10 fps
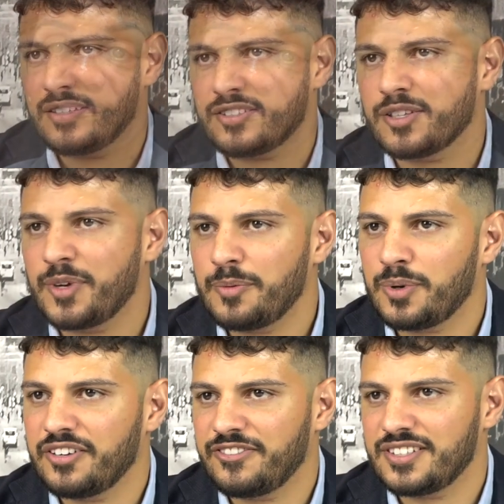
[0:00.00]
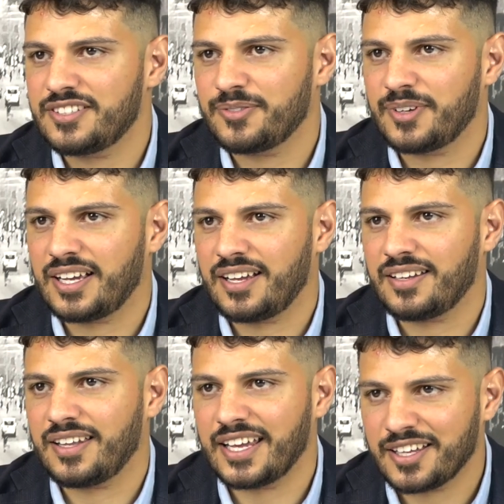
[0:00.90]
So my preference
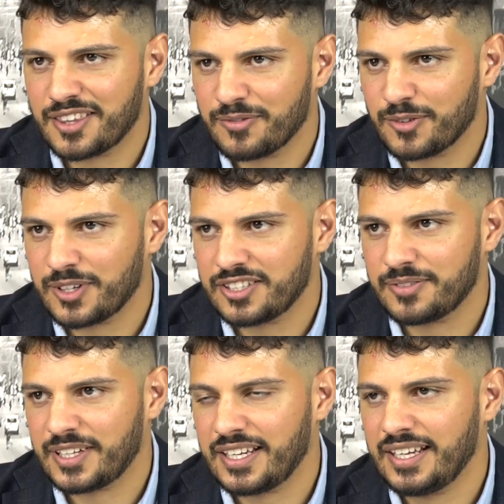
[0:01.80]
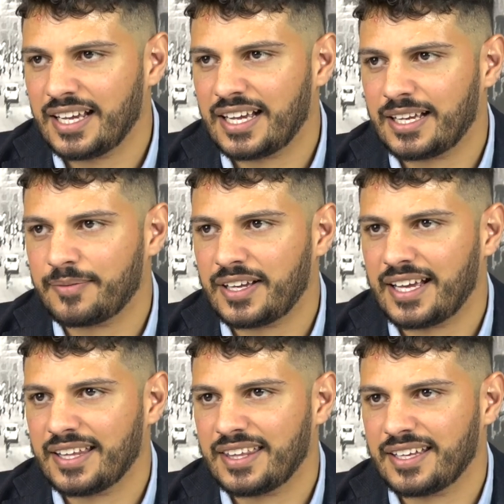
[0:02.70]
around length of a resume,
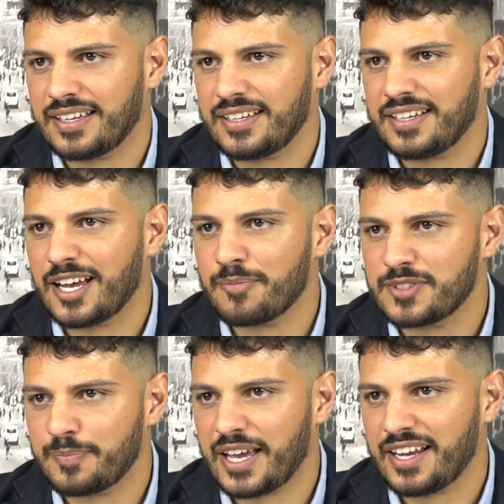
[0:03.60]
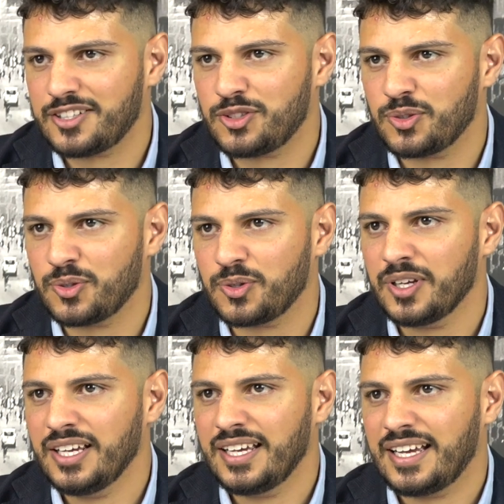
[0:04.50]
I think comes back
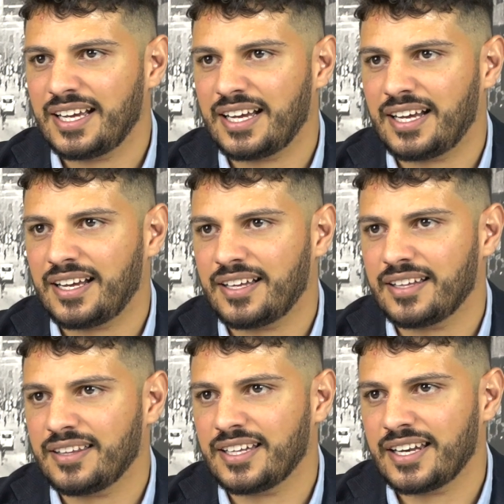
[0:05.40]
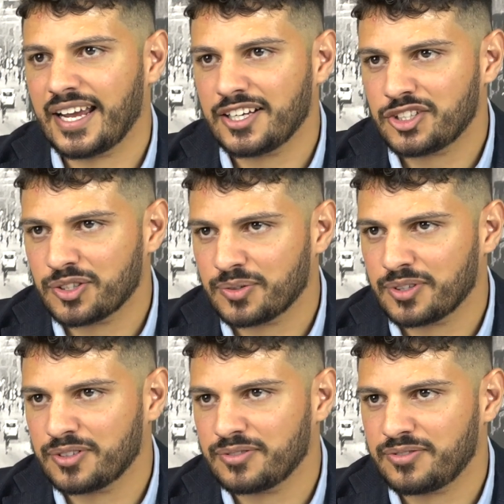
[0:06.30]
to the
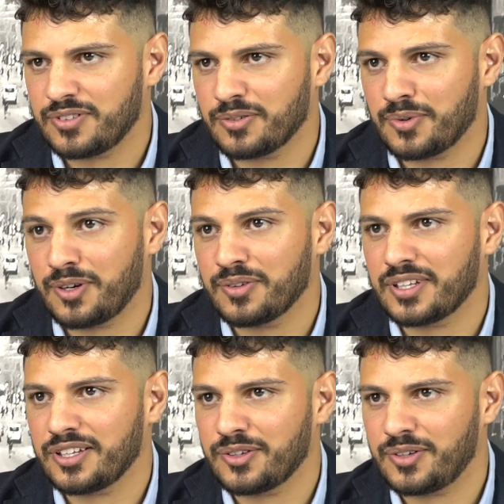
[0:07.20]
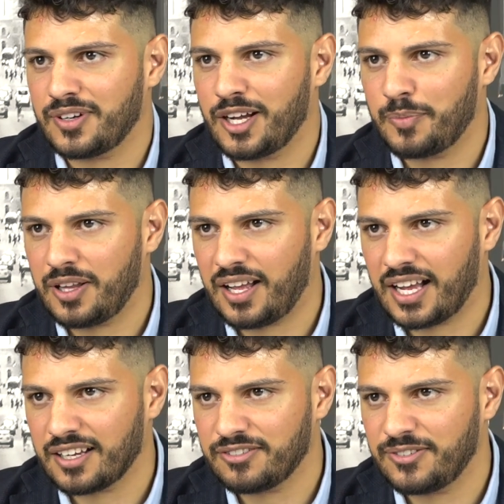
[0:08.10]
nature of the role that you're
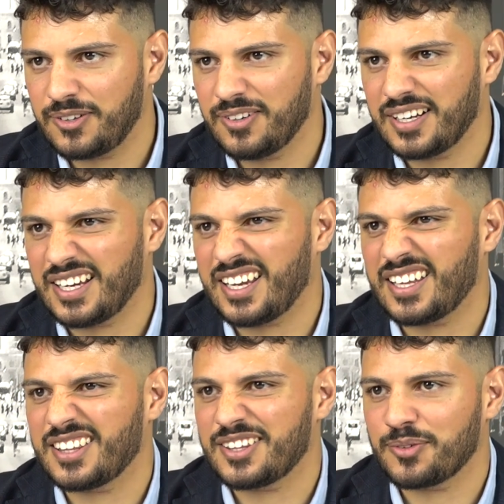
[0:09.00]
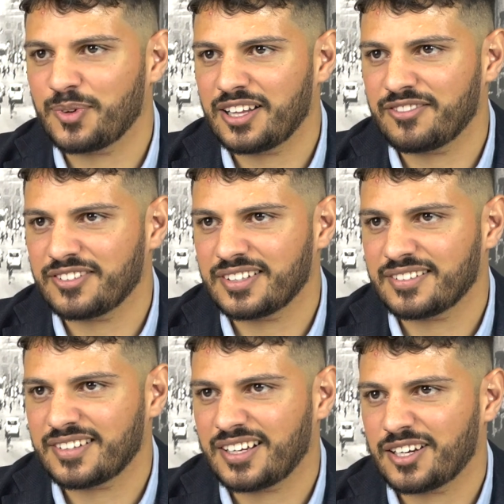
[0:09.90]
applying for, and again, the
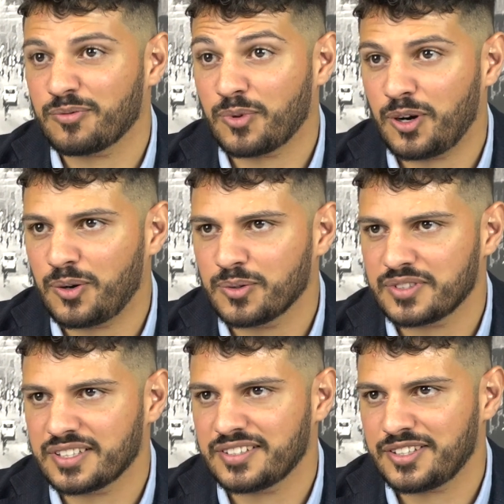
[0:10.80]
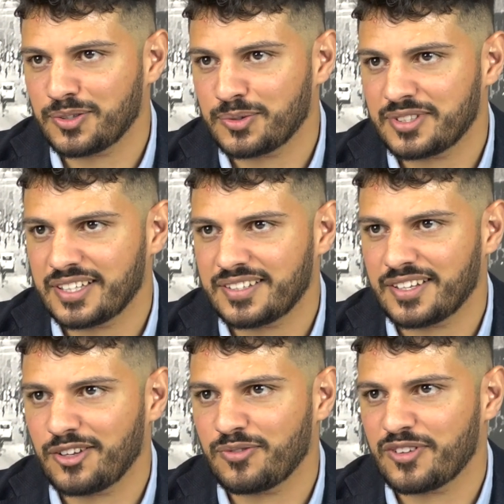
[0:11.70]
relevant kind of roles and skill sets
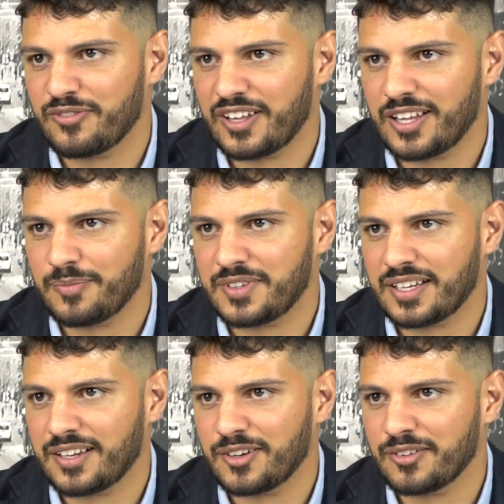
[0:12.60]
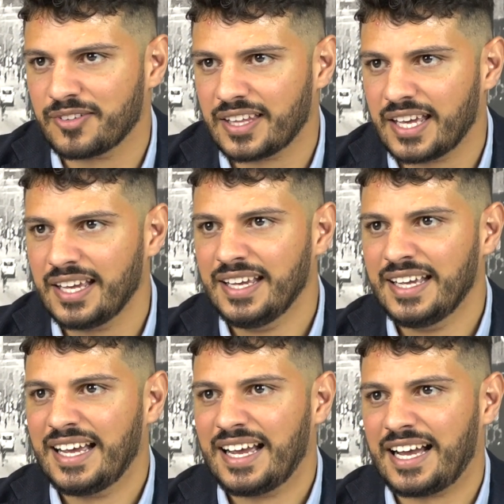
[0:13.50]
that you've developed over there.
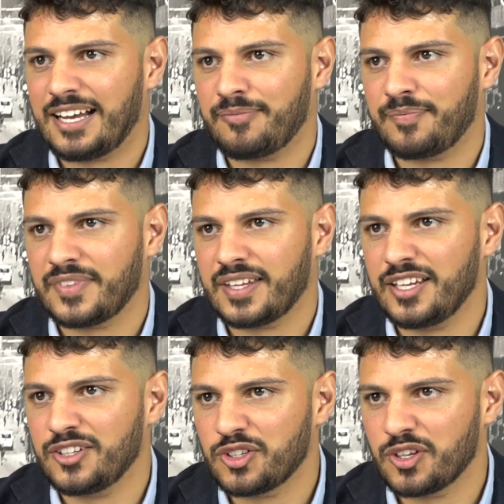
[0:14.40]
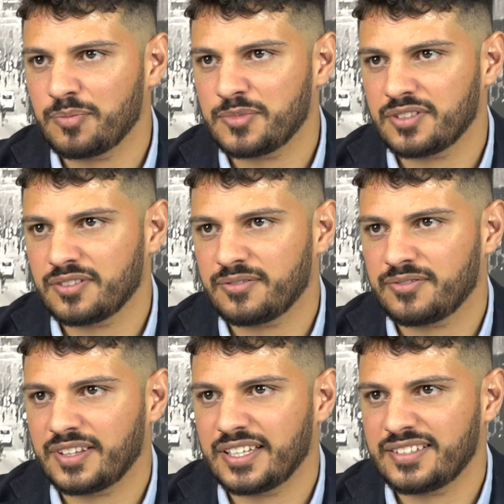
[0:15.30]
In terms
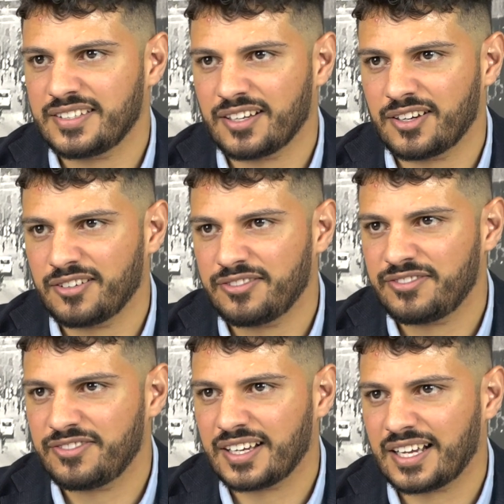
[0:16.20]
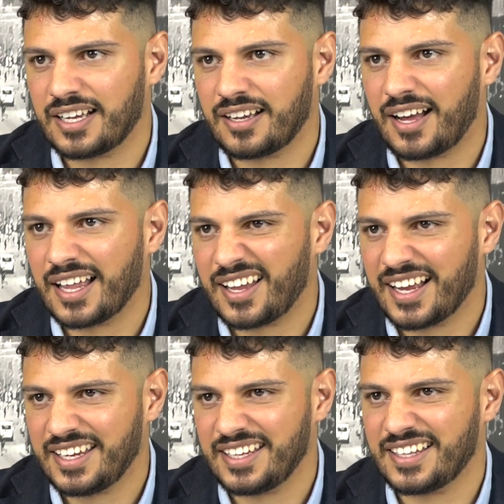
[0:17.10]
of listing off, I
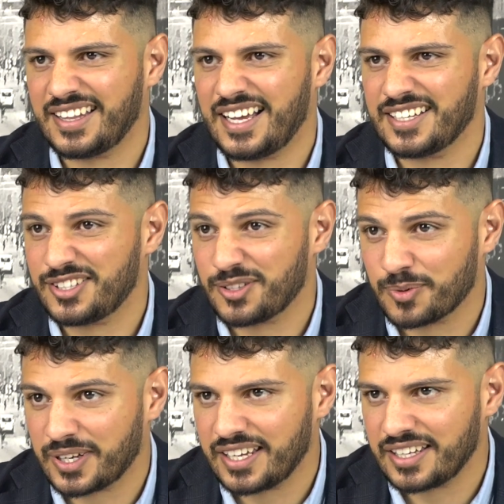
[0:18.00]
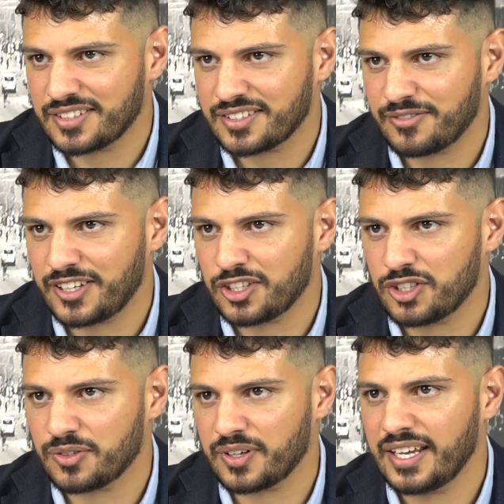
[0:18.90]
like in the last 3 years of
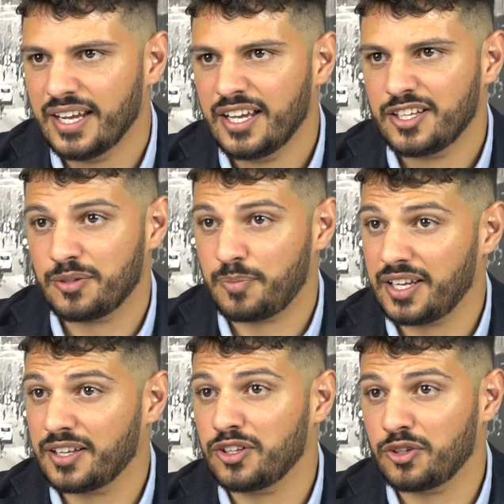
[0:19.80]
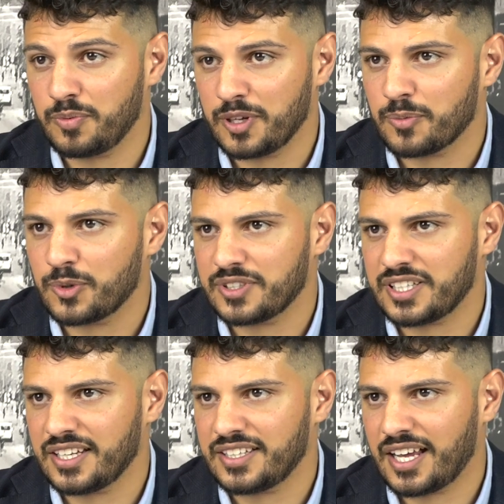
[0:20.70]
history to be a little bit more
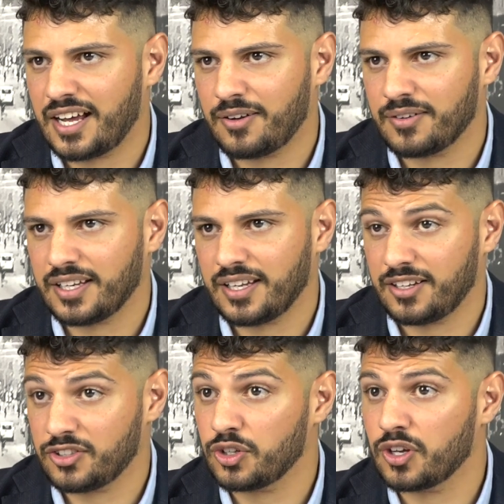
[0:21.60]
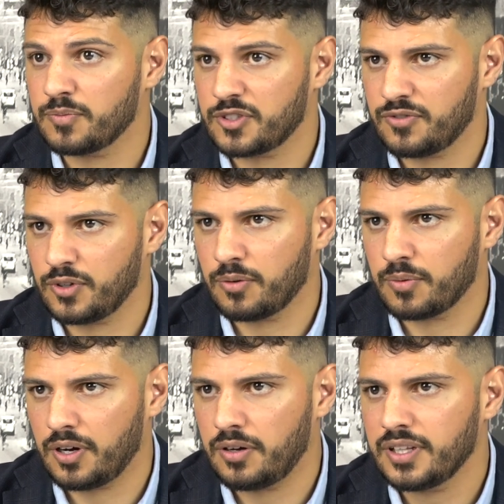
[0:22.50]
detailed in terms of your
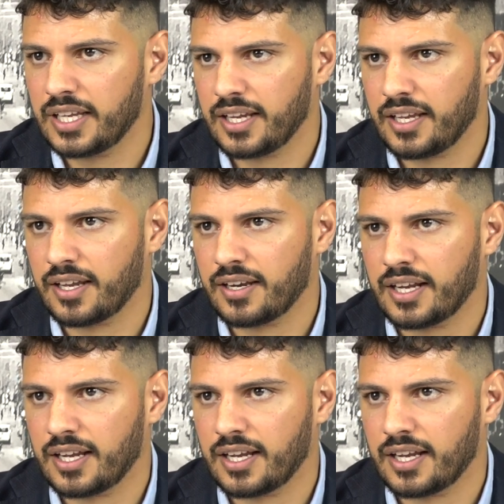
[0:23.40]
role, and again,